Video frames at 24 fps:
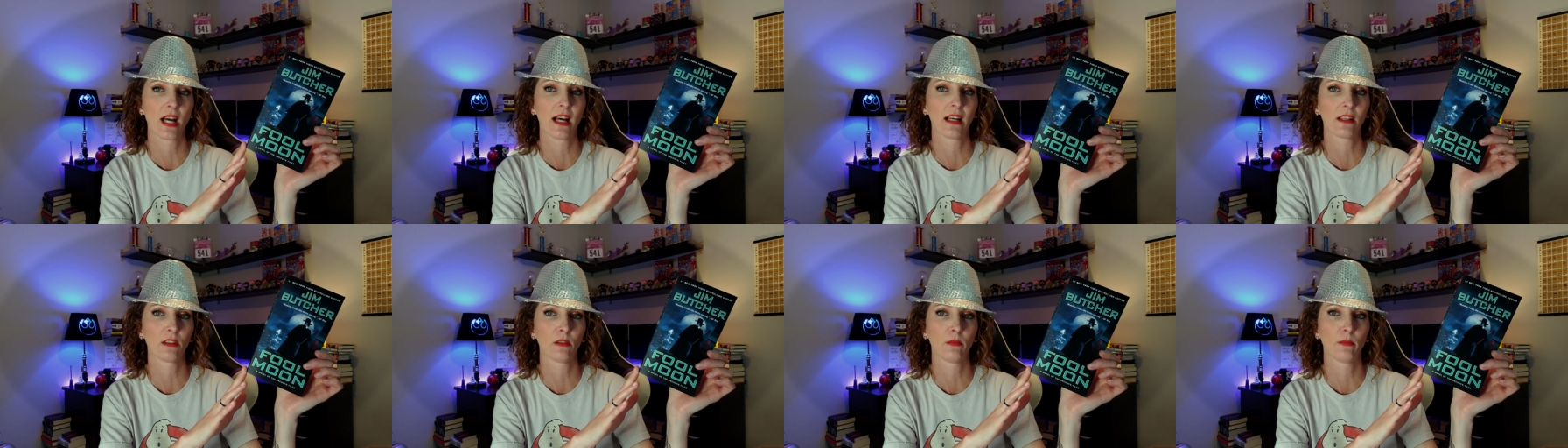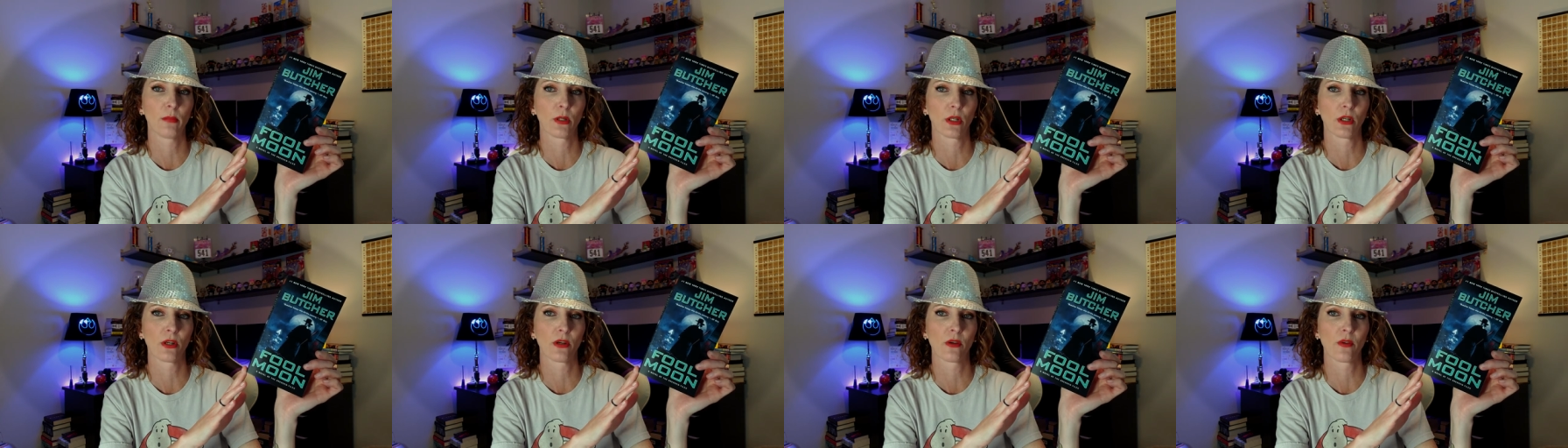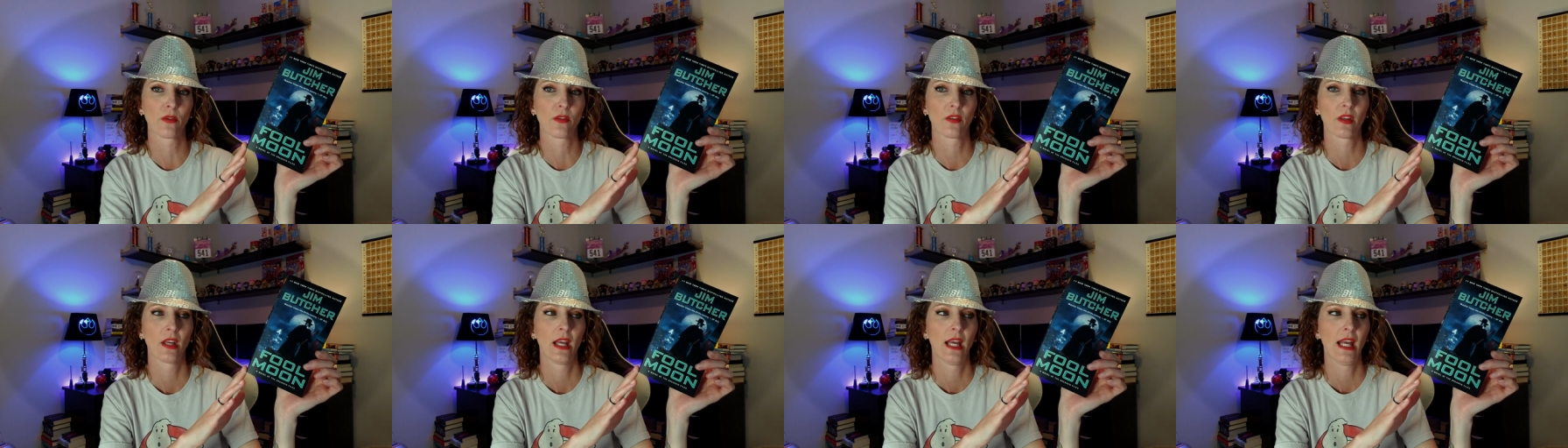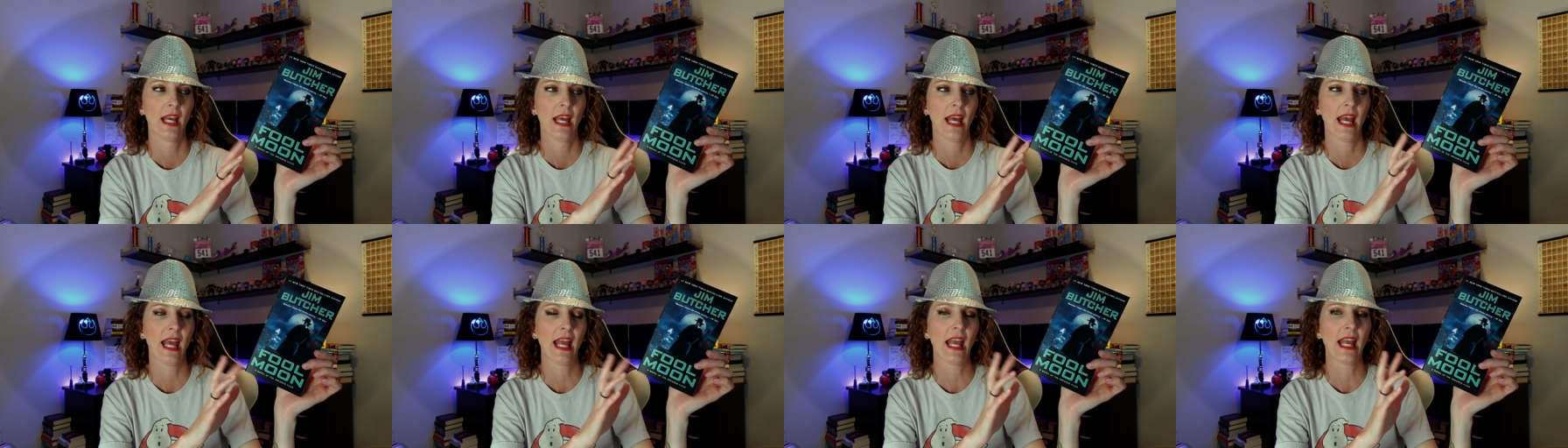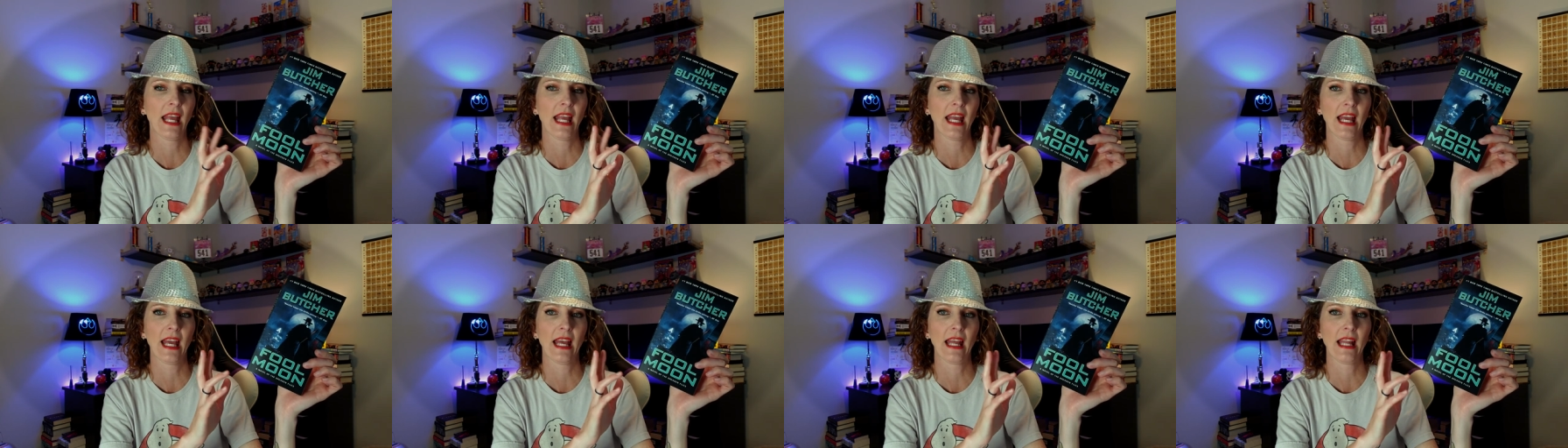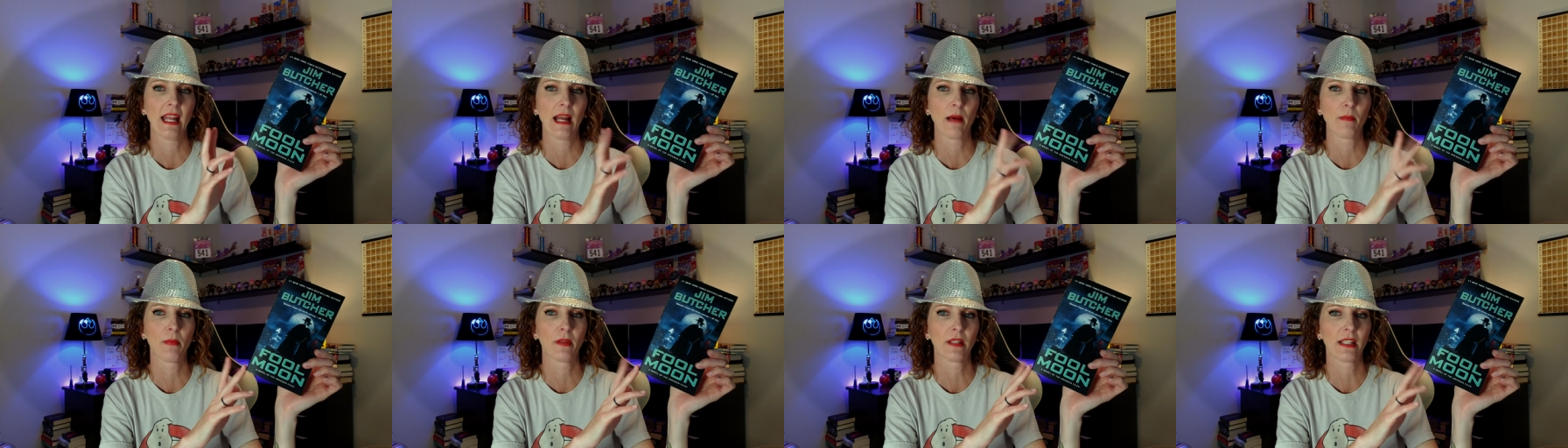childbirth,
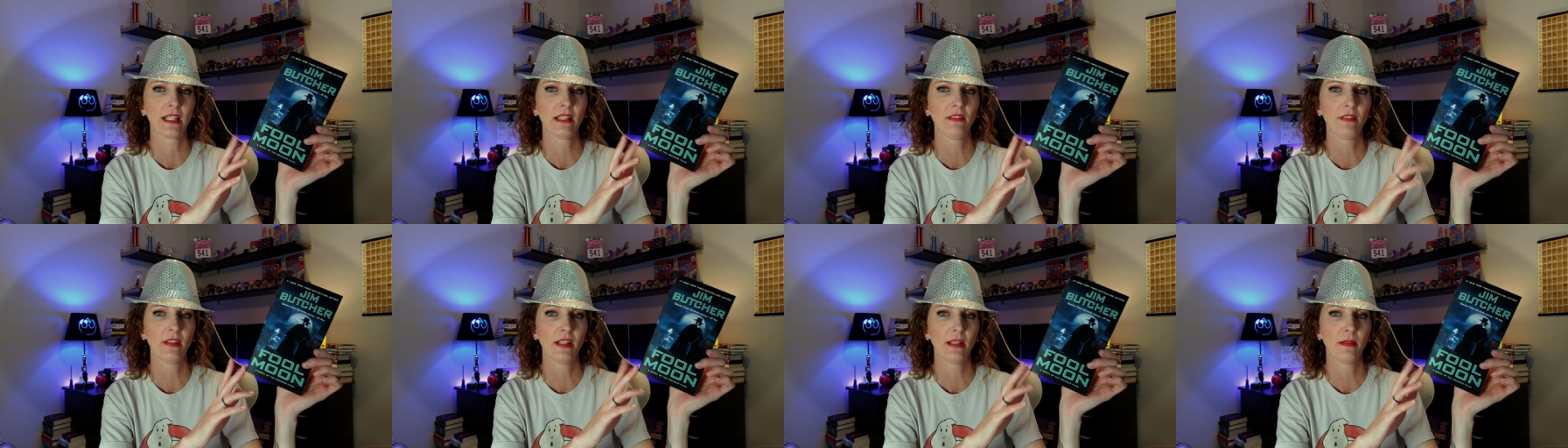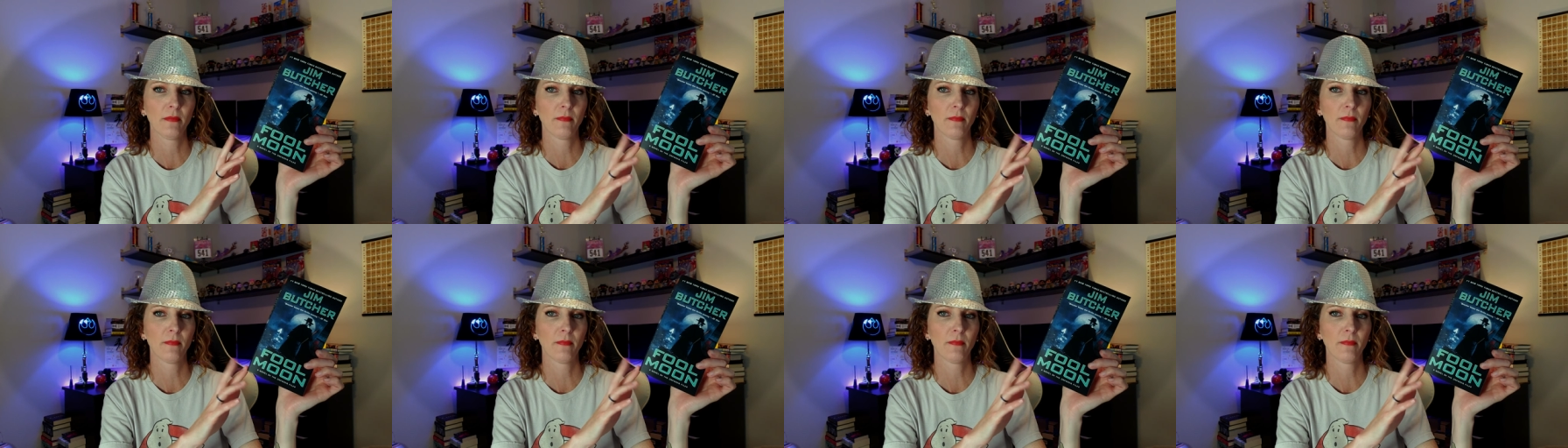and I believe